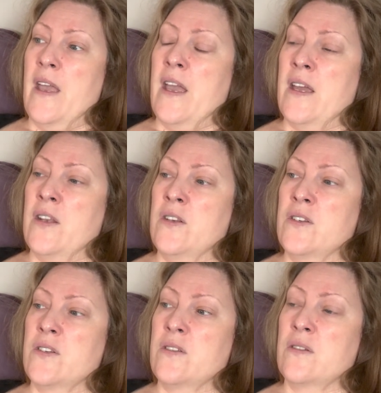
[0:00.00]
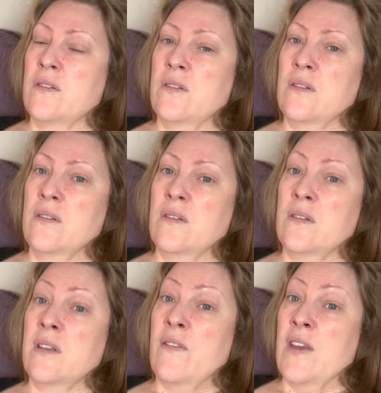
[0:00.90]
and
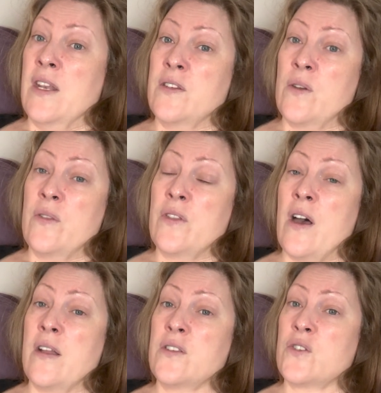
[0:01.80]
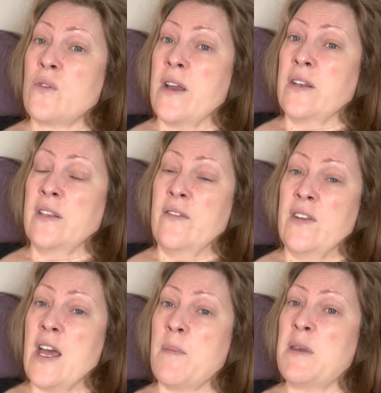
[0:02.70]
living in his own thoughts, trying to live
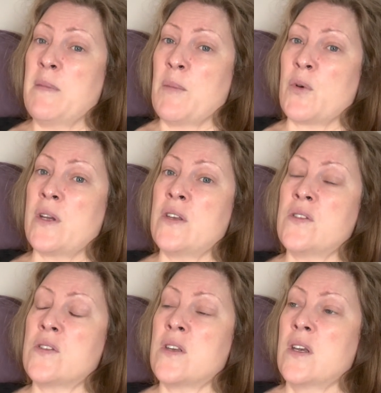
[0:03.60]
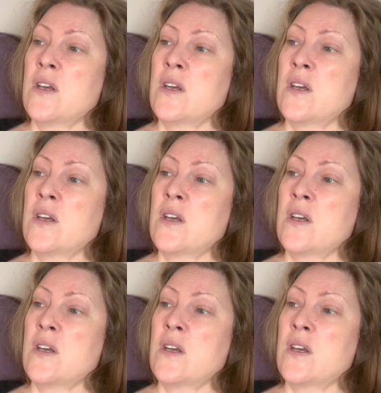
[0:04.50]
in happy memories.